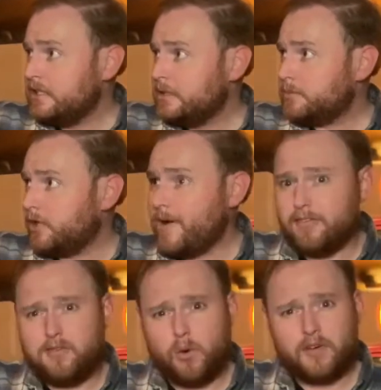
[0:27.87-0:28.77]
probably about
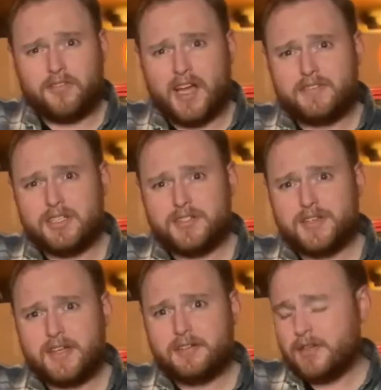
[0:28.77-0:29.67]
4 or 5 years
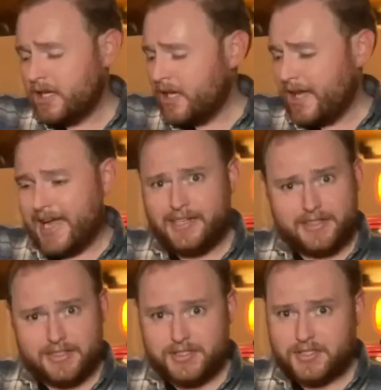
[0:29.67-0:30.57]
now, and it
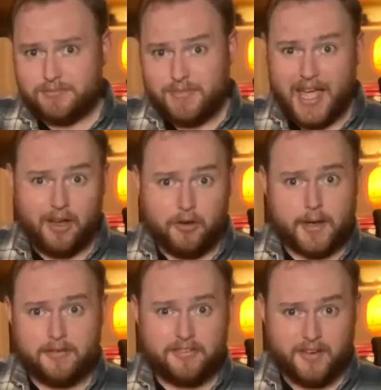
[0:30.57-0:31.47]
has held
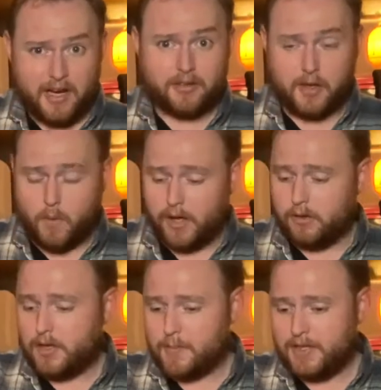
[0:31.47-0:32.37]
up fairly
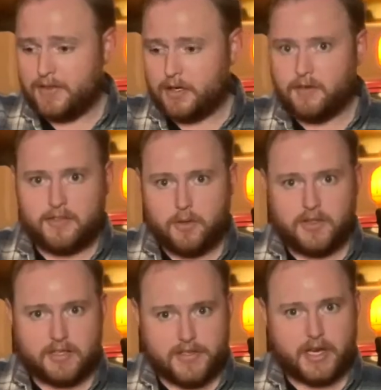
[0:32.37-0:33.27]
well. I mean, there are a few
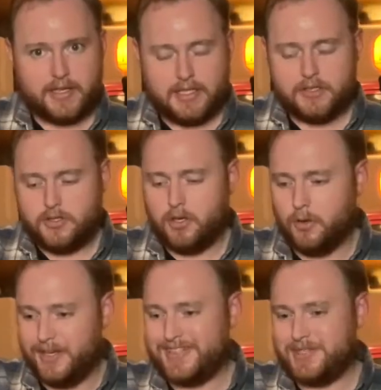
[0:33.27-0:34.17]
things that I did
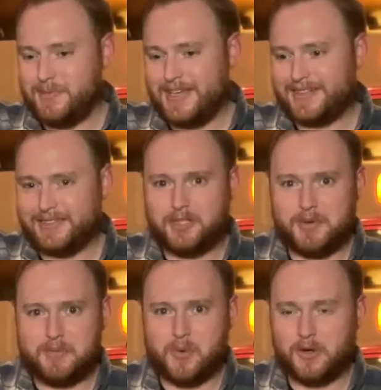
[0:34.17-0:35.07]
to it to make it a little
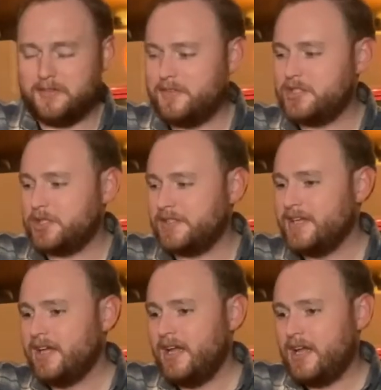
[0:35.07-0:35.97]
bit more efficient.
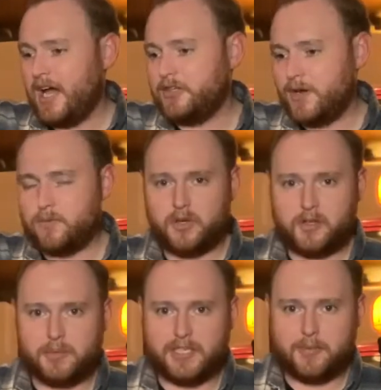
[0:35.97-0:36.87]
I do have one
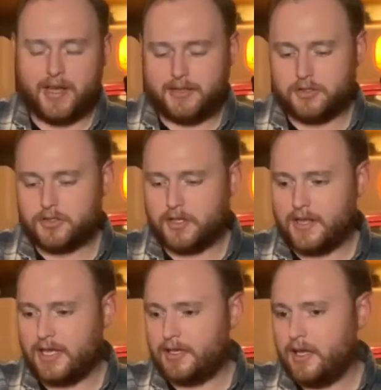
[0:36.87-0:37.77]
complaint about it, and I'll show you
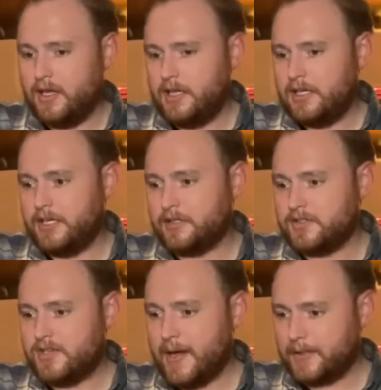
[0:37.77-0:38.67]
that here in a
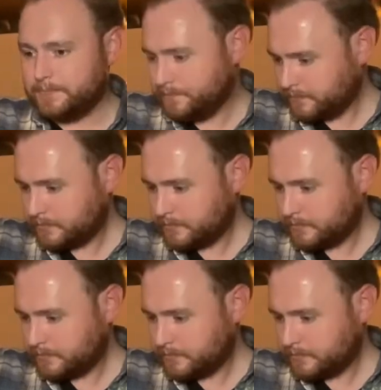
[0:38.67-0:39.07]
second.